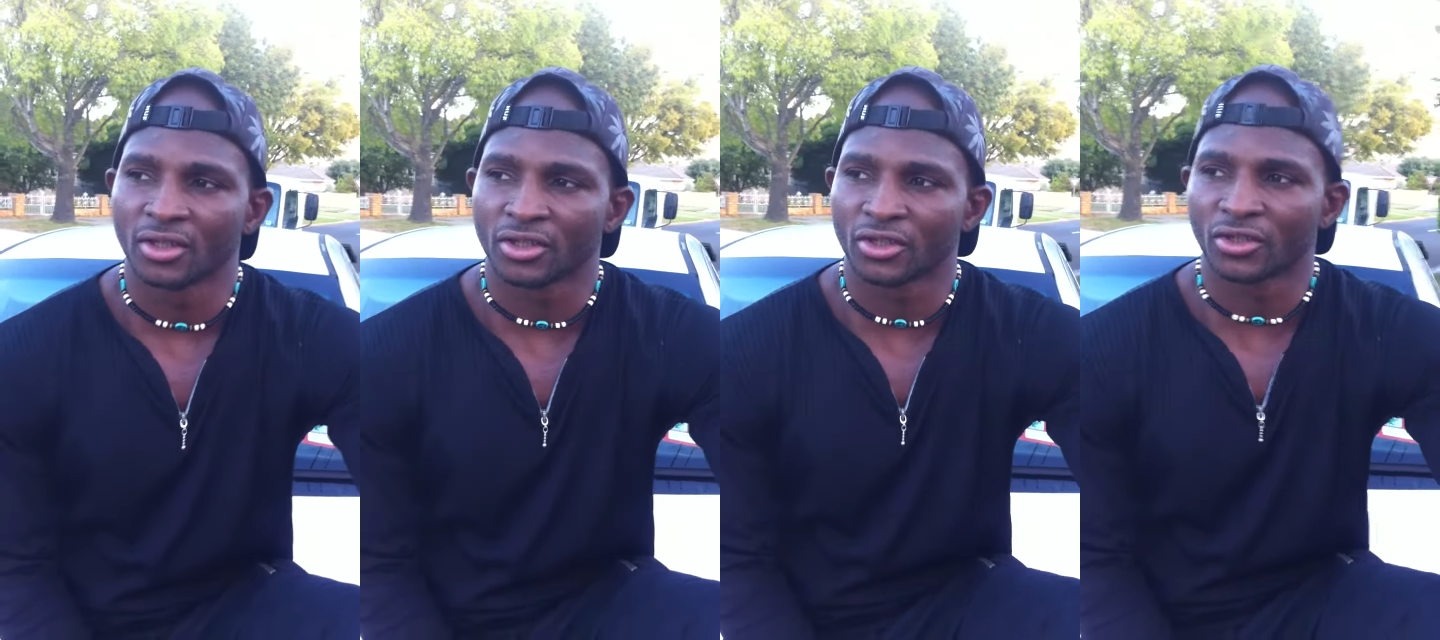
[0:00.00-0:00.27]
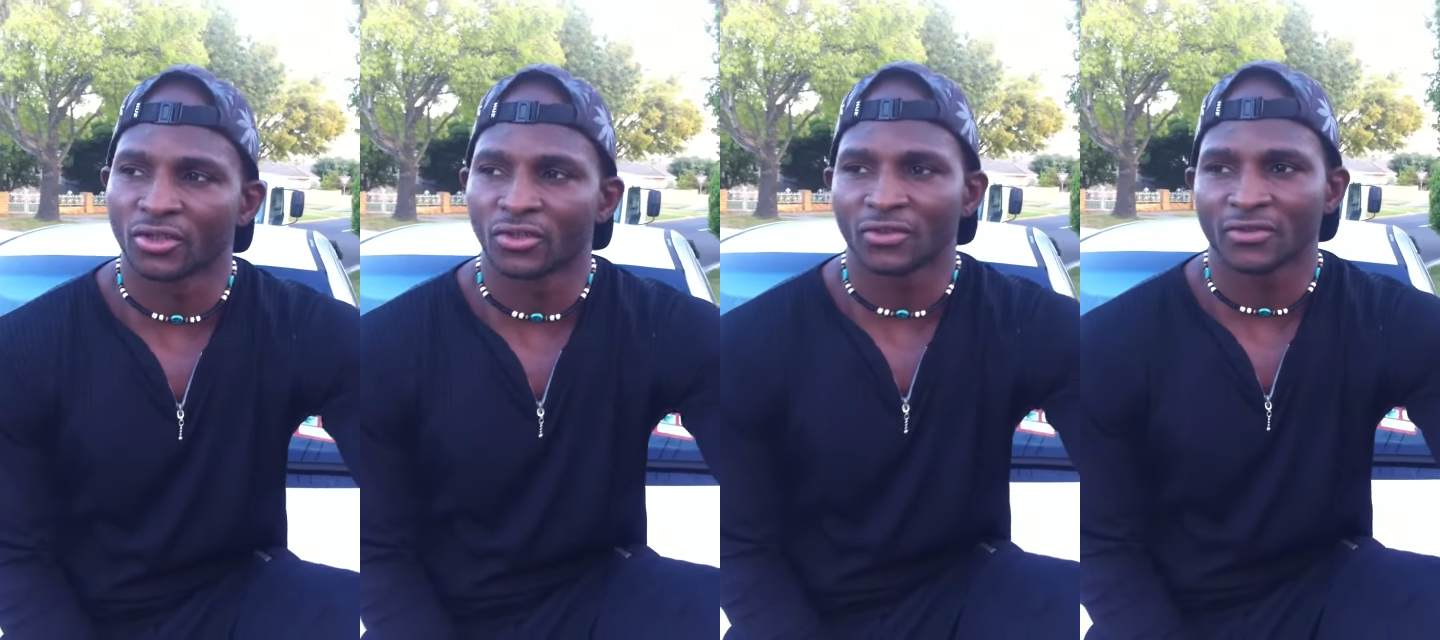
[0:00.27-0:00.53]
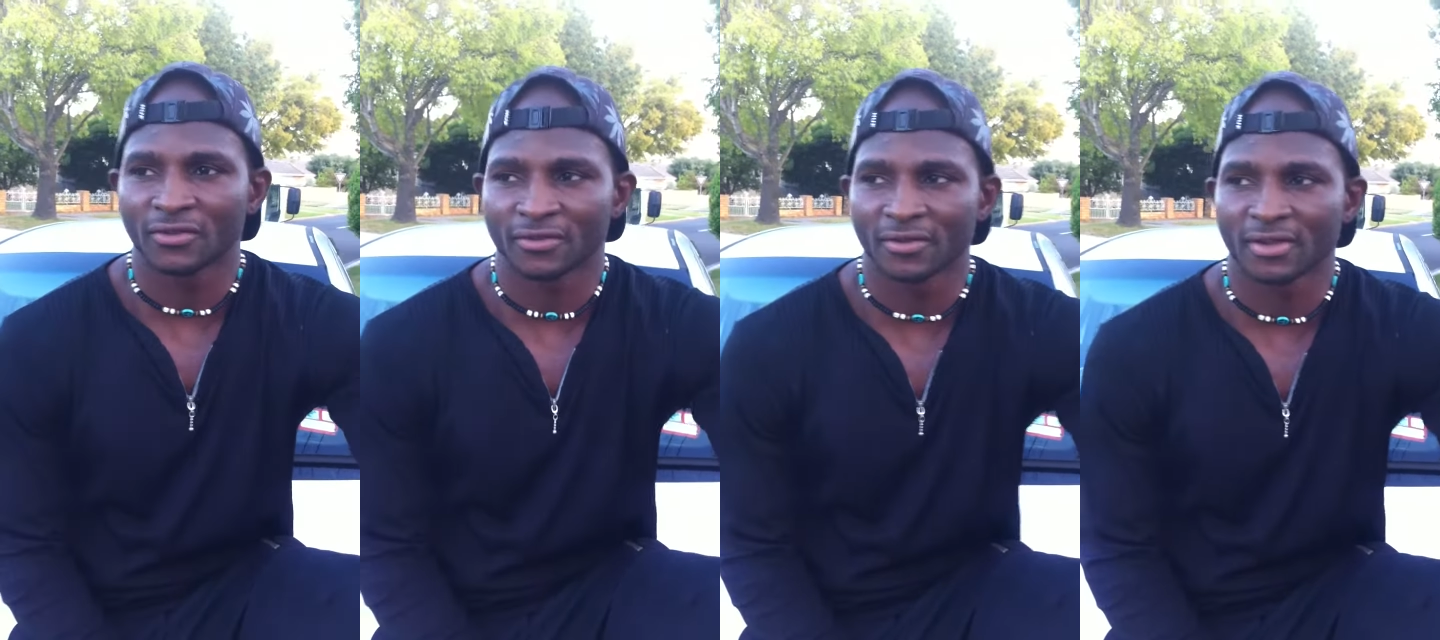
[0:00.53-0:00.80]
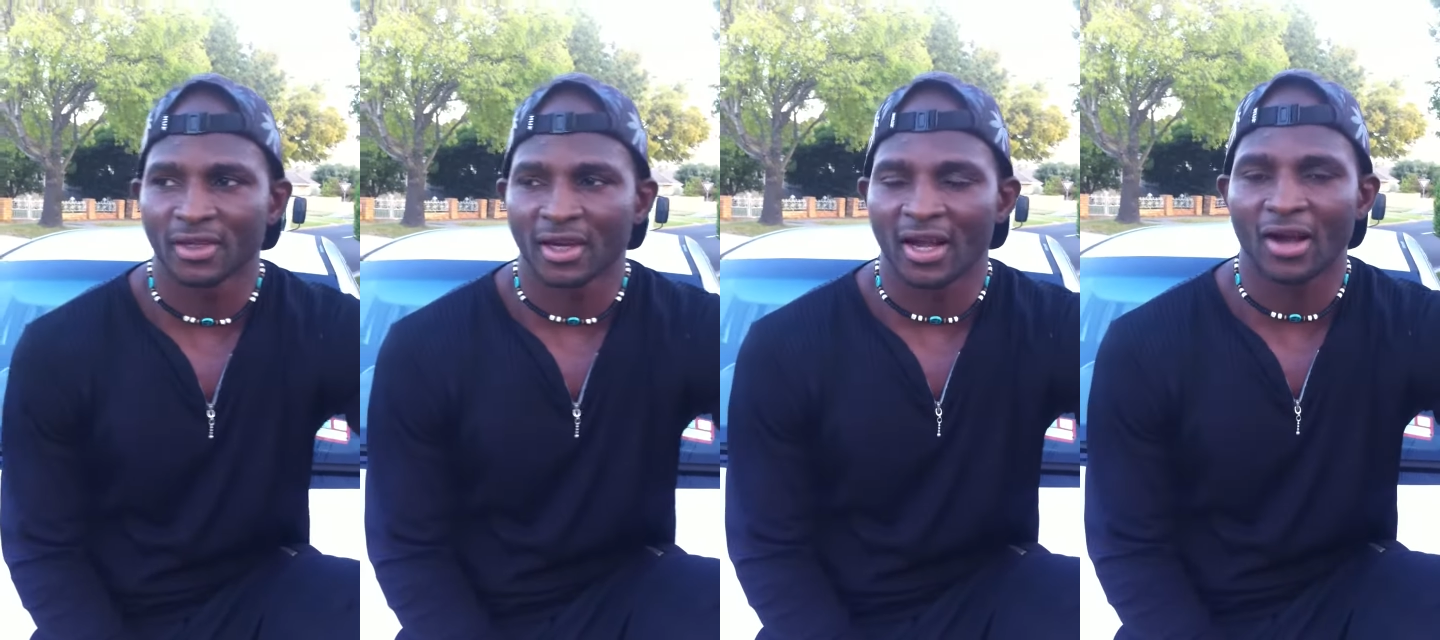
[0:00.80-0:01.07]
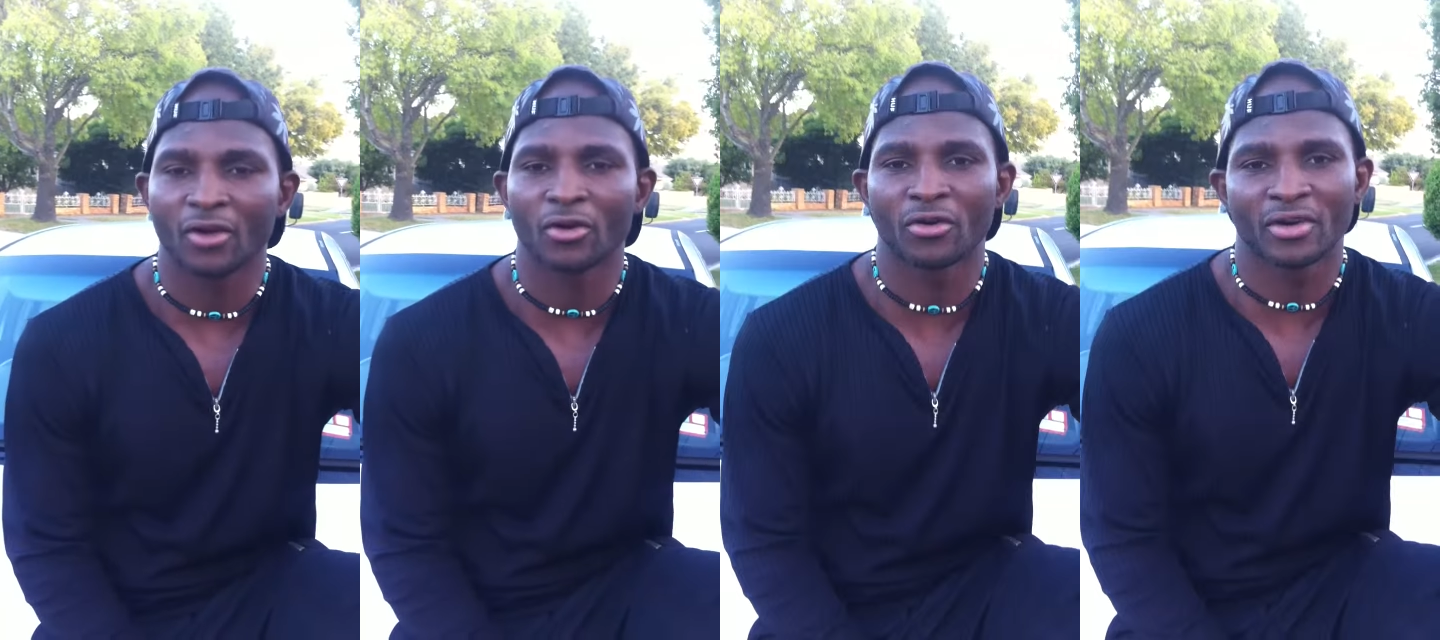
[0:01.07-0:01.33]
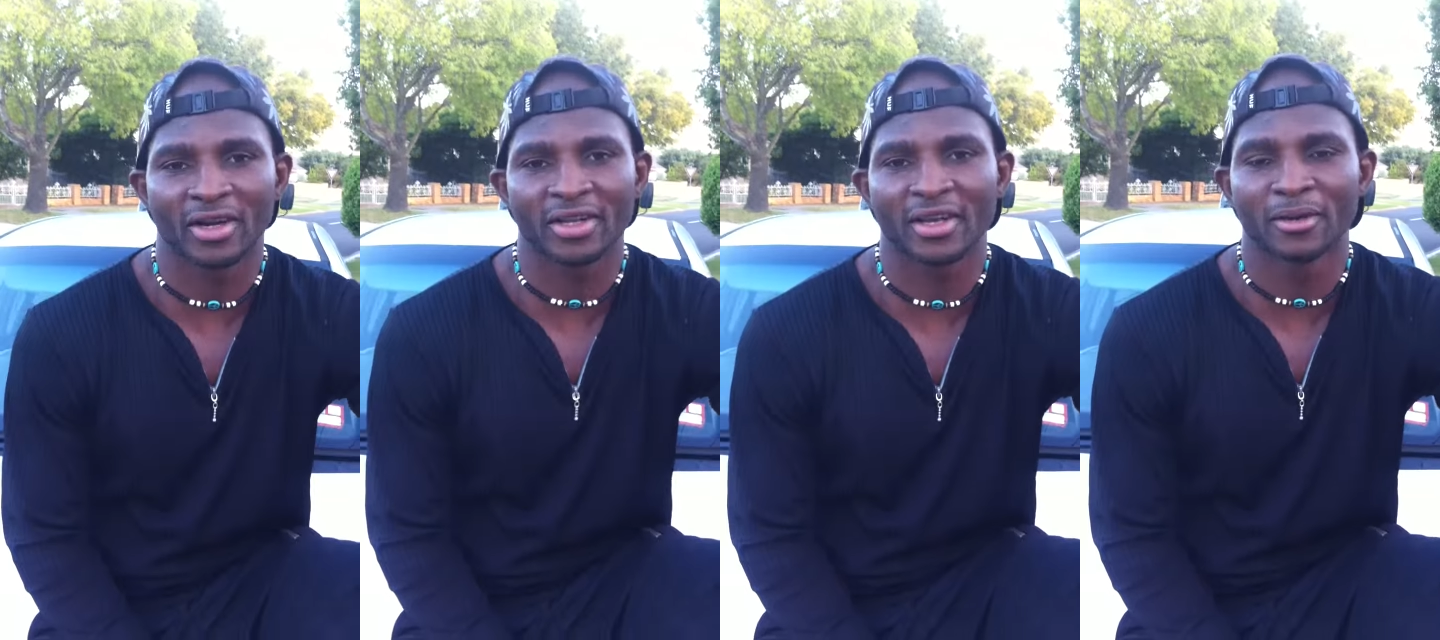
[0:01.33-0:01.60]
You know, I
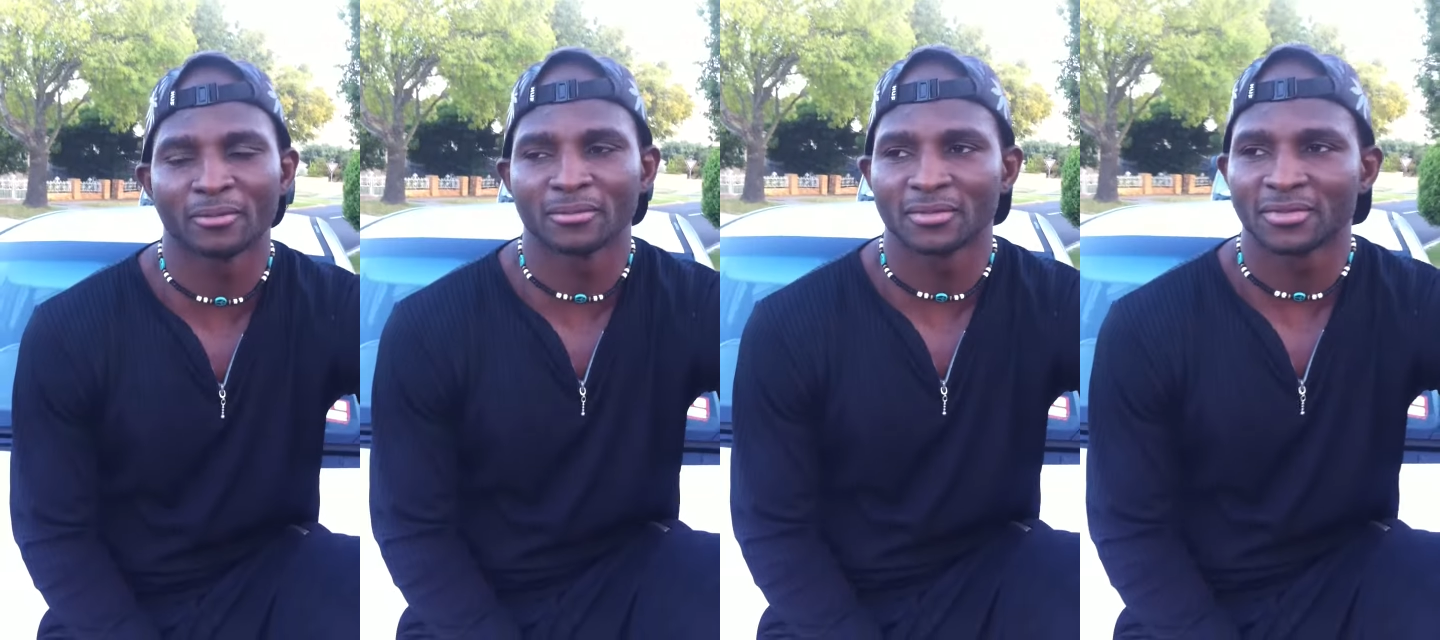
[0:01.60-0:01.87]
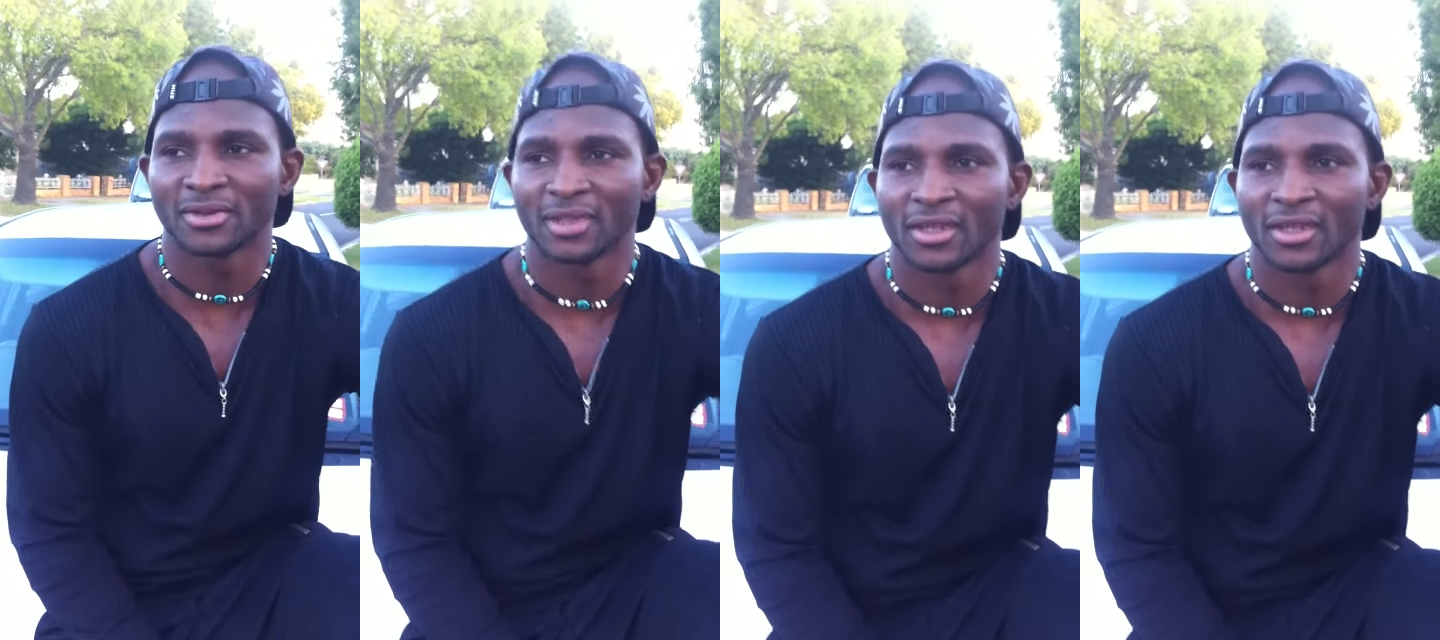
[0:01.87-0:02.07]
congrat him.